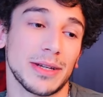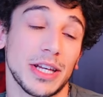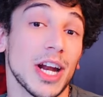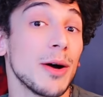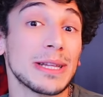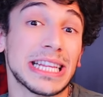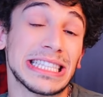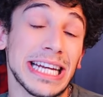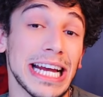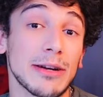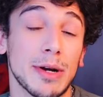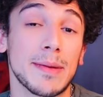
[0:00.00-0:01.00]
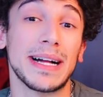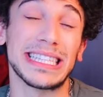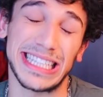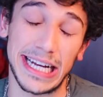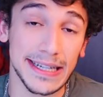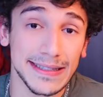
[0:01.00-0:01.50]
but you know what the D in
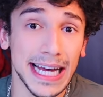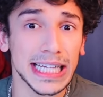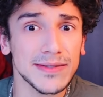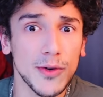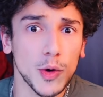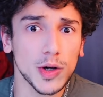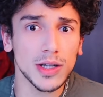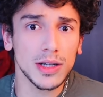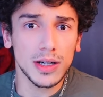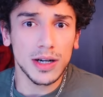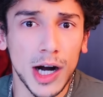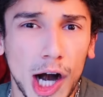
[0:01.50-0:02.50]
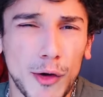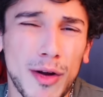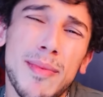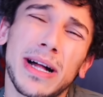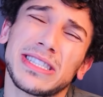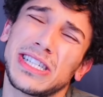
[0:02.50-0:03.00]
Rebal D stands for? Rebal